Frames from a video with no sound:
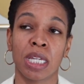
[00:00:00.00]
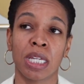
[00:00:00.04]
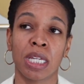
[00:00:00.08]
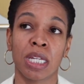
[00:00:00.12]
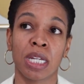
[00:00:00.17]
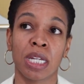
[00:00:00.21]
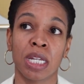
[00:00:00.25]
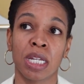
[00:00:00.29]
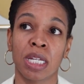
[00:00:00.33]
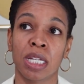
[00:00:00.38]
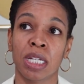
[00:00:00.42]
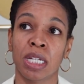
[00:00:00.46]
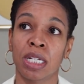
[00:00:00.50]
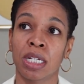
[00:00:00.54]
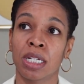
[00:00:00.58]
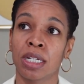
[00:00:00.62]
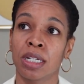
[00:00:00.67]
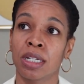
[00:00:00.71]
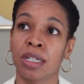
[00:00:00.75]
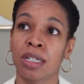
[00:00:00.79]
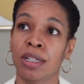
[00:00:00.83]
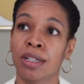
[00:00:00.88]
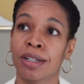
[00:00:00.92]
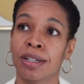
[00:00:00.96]

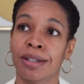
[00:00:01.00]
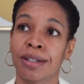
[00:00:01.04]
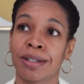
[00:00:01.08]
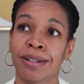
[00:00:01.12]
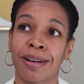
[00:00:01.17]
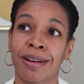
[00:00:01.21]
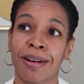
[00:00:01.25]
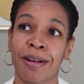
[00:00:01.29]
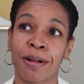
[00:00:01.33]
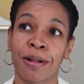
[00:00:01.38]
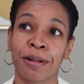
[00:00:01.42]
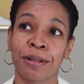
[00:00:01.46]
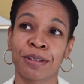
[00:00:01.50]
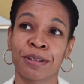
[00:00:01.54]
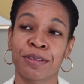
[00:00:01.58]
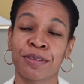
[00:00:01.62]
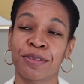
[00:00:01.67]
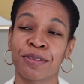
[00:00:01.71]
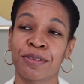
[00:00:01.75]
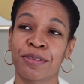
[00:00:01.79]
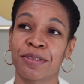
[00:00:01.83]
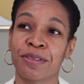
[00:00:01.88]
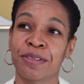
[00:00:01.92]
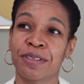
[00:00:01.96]
eating all
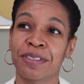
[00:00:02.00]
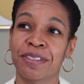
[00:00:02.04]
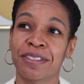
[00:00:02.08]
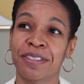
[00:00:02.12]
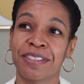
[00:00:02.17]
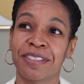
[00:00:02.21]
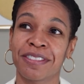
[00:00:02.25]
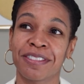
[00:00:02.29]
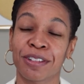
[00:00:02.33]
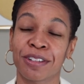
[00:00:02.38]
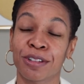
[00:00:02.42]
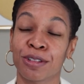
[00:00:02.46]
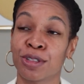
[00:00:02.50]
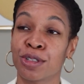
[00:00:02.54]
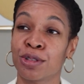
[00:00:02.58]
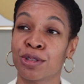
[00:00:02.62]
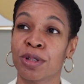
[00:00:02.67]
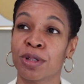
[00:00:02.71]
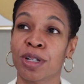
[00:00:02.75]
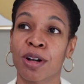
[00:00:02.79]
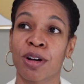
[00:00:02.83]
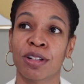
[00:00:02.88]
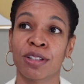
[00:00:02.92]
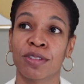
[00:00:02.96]
of, or
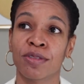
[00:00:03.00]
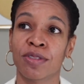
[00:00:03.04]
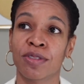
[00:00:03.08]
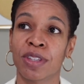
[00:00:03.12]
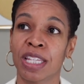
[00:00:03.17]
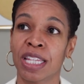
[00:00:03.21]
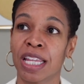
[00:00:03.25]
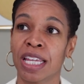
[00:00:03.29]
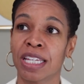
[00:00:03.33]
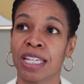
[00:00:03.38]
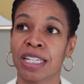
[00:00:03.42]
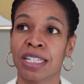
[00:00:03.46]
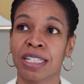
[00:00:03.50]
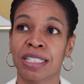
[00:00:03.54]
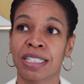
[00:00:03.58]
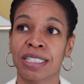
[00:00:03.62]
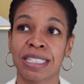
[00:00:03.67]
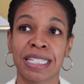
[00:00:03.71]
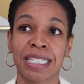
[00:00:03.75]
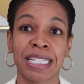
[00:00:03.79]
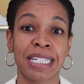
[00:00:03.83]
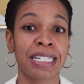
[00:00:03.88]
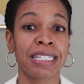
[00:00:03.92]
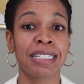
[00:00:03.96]
doing all of the like
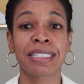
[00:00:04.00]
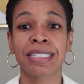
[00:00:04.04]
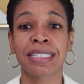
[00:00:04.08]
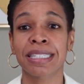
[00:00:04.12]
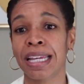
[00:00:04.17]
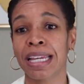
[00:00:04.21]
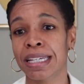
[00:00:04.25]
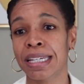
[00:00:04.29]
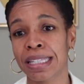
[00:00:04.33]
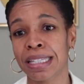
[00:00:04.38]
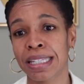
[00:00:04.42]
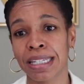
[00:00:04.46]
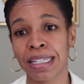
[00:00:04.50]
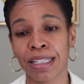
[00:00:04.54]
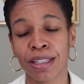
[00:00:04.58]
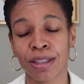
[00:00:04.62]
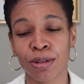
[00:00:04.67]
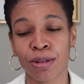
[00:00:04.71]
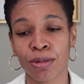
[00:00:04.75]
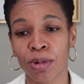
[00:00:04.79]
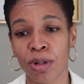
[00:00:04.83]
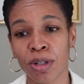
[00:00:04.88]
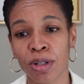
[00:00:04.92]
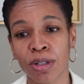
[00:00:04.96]
seed cycling
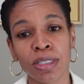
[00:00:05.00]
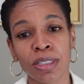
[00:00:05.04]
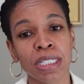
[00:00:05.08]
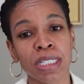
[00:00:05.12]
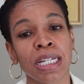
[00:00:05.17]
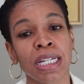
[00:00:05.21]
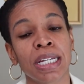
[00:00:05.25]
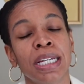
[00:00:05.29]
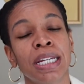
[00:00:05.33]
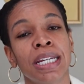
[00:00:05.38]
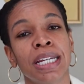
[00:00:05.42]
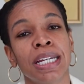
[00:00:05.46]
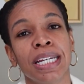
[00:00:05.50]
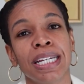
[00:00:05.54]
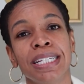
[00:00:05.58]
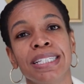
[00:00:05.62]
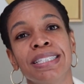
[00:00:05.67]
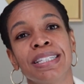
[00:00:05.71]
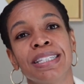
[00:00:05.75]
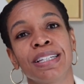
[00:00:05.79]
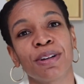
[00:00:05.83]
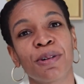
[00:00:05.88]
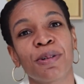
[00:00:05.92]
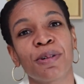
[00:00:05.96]
in the world
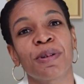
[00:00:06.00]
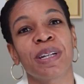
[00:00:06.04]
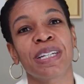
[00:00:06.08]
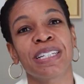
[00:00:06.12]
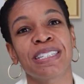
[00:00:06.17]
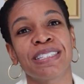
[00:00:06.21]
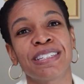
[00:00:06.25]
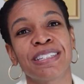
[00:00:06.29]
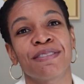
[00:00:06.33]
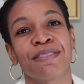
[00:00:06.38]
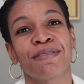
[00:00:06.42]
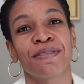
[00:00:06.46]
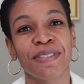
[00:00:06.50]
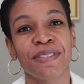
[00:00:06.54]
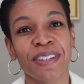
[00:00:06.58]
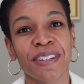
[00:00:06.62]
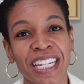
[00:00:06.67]
isn't going to